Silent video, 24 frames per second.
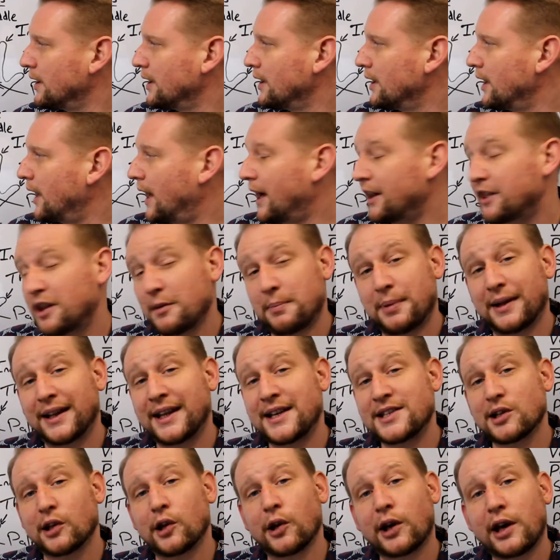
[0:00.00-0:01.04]
and the police
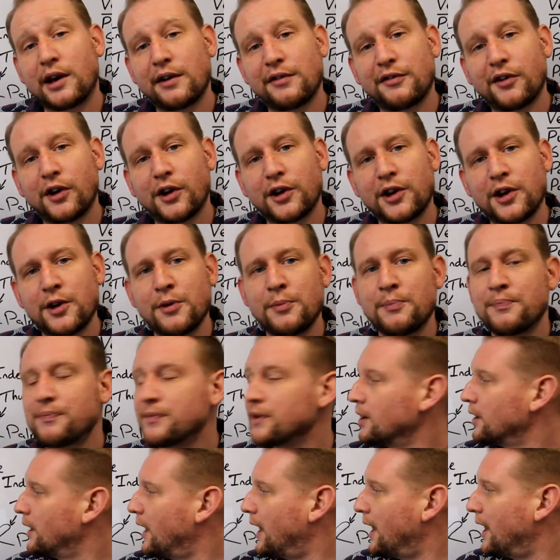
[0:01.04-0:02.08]
are looking for you,
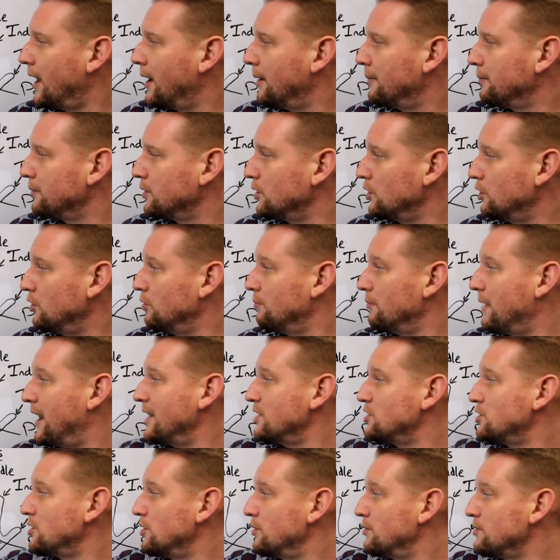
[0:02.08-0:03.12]
you may
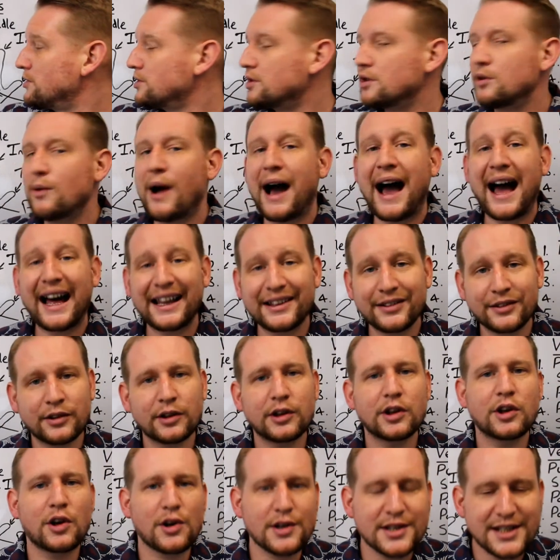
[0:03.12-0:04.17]
choose to hand
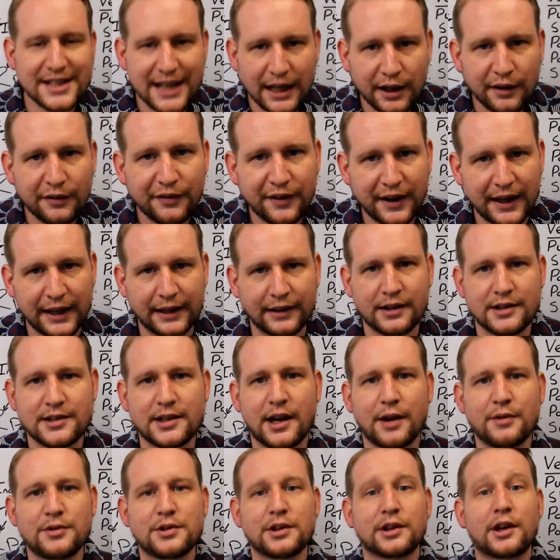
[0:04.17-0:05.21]
yourself in. So
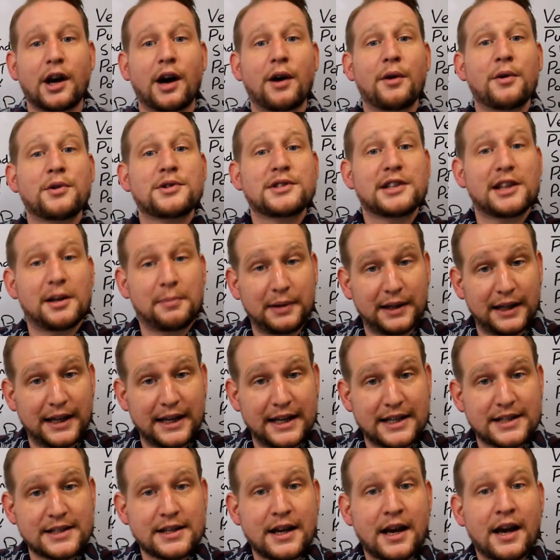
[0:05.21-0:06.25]
to go to the
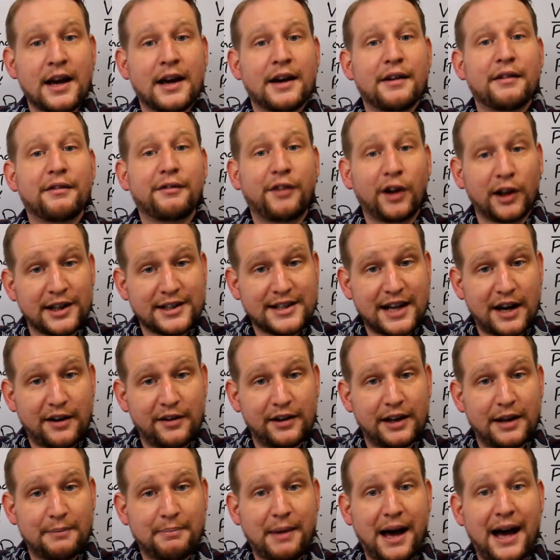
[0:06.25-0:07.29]
police
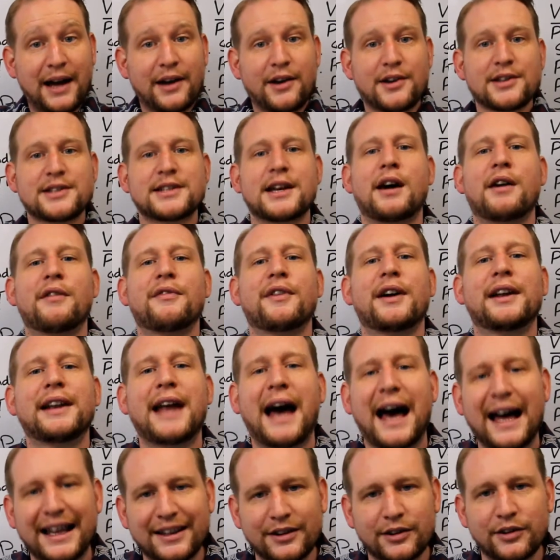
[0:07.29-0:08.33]
voluntarily by yourself and
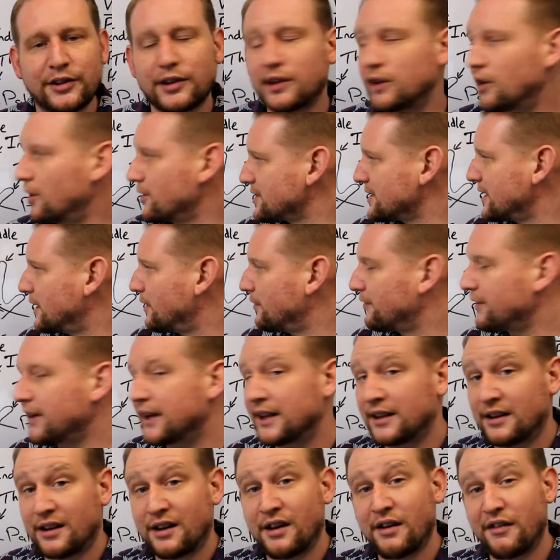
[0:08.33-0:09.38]
hand yourself
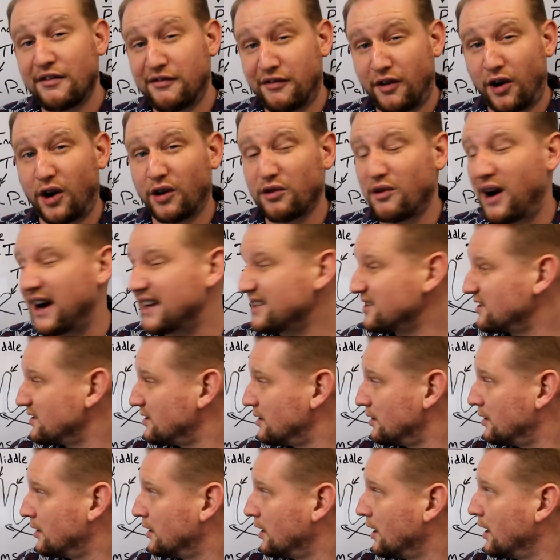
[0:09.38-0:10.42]
in for arrest.
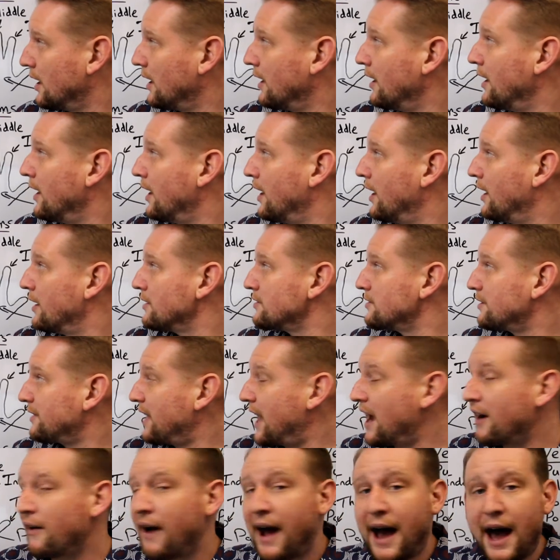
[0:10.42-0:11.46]
So
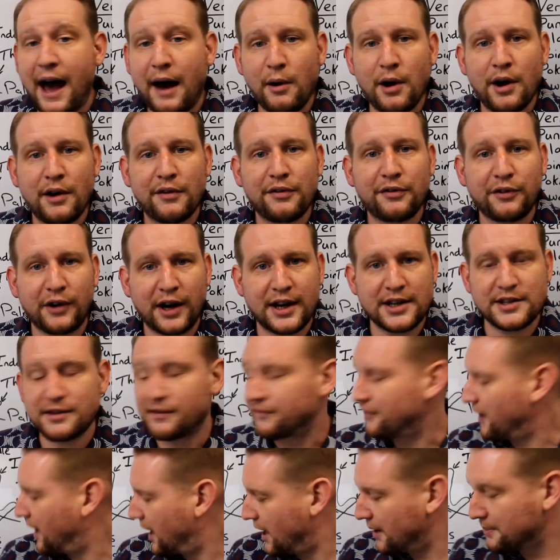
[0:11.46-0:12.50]
there are our phrasal
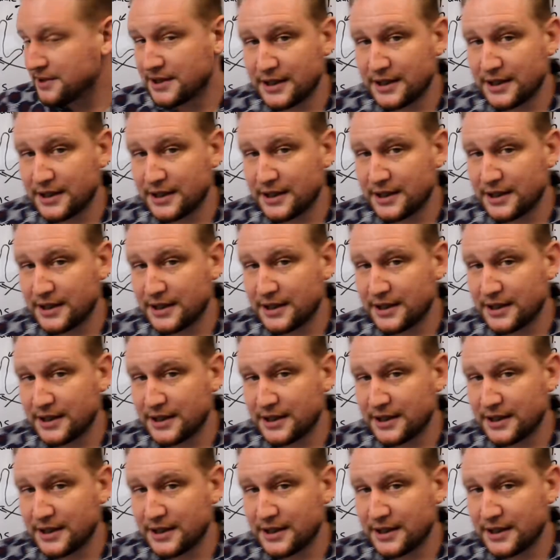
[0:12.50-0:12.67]
verbs.